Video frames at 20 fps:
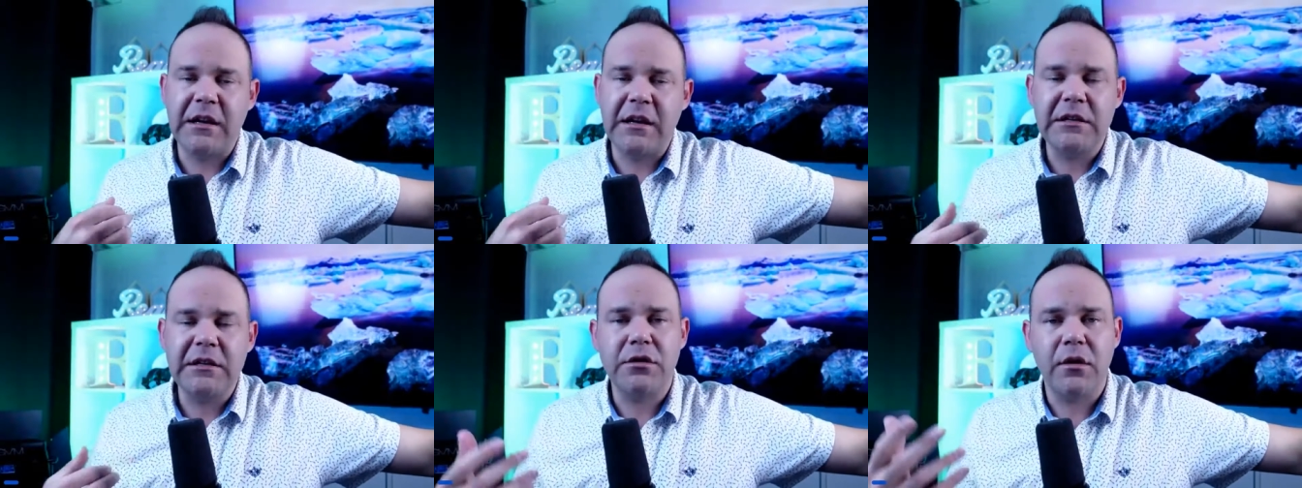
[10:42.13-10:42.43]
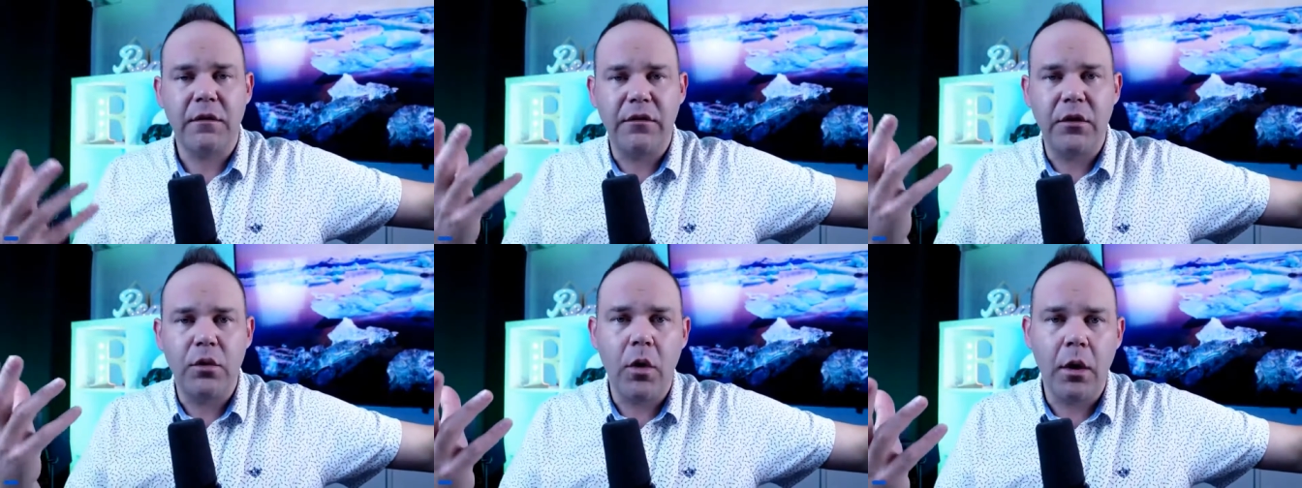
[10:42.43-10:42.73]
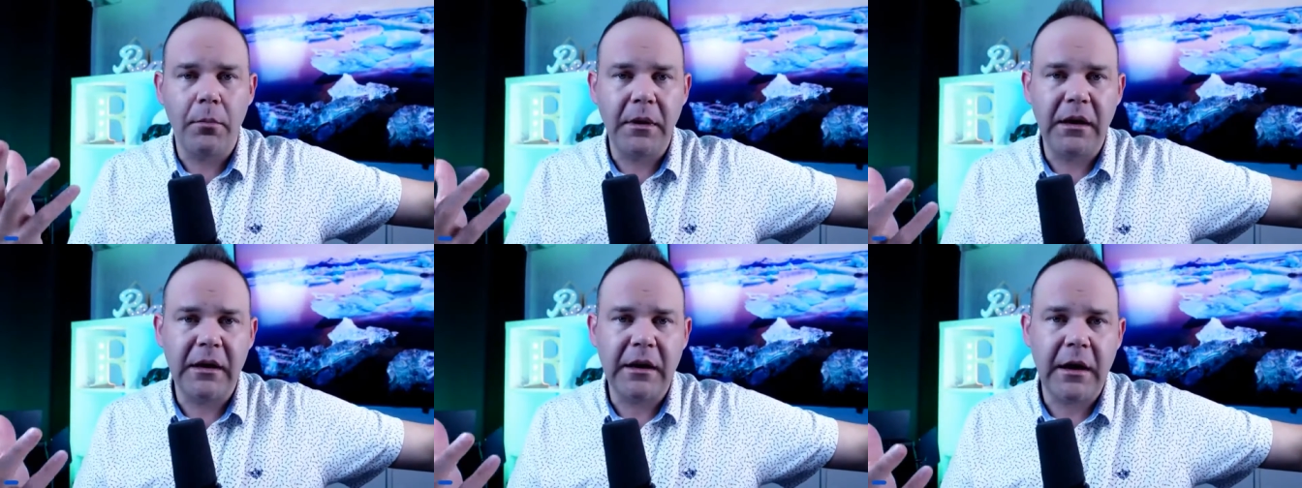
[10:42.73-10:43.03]
So if you want me
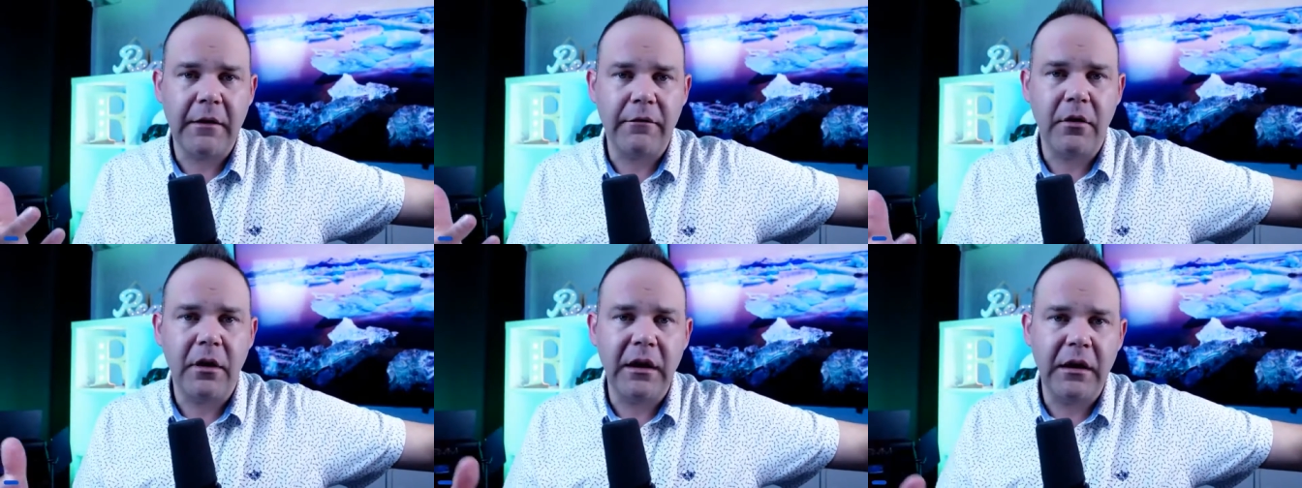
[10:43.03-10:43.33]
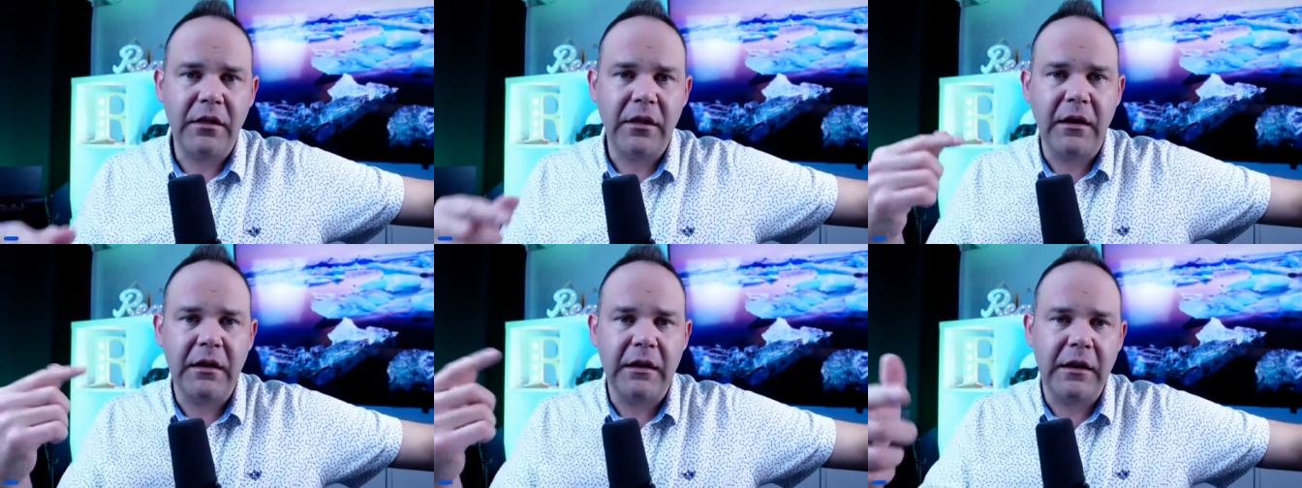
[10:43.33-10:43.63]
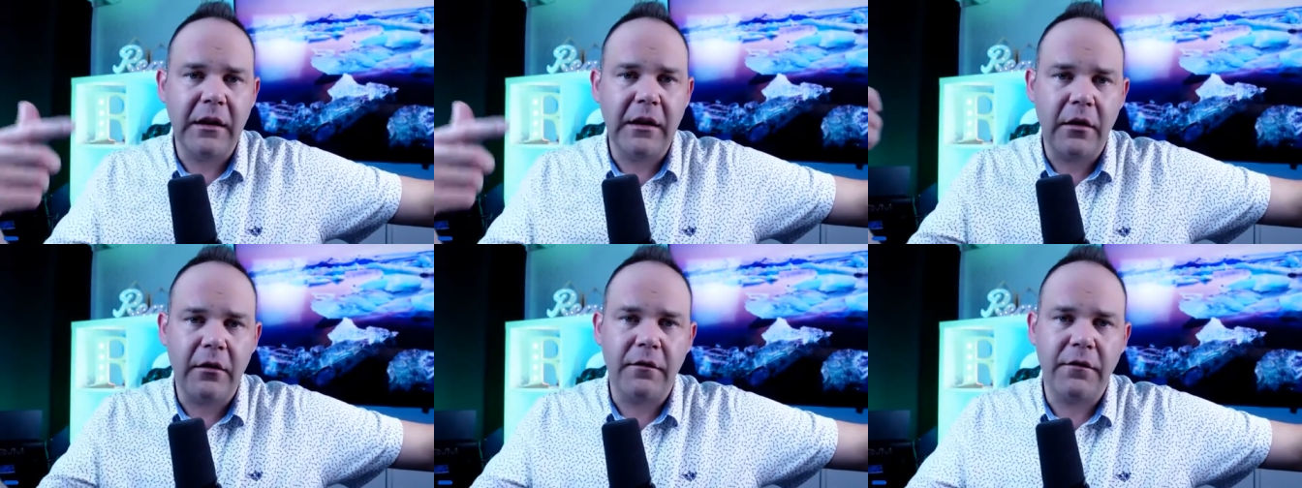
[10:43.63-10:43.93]
to cover anything in
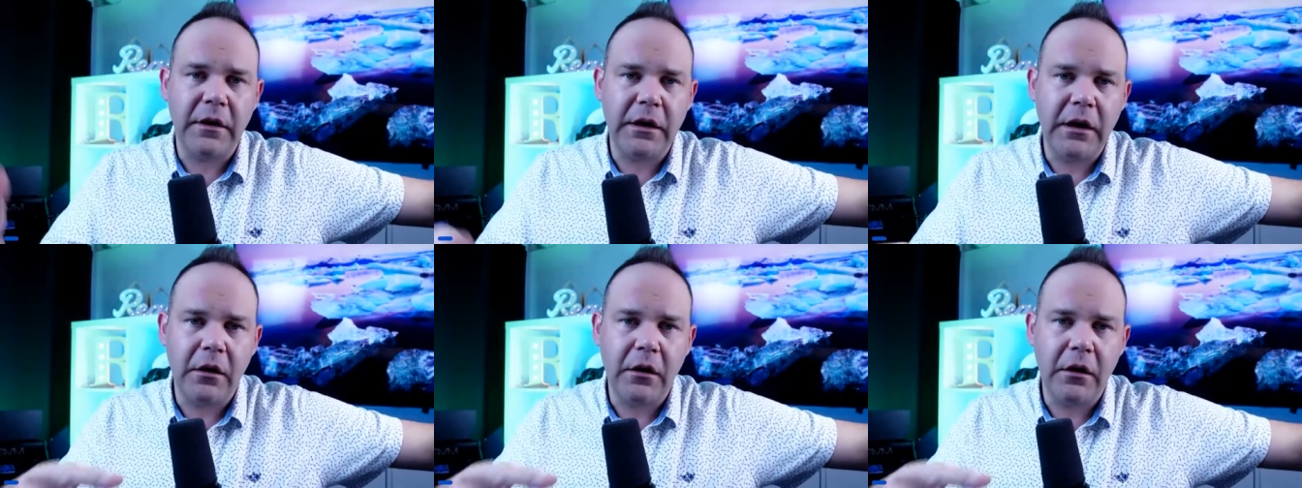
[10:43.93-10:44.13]
another video,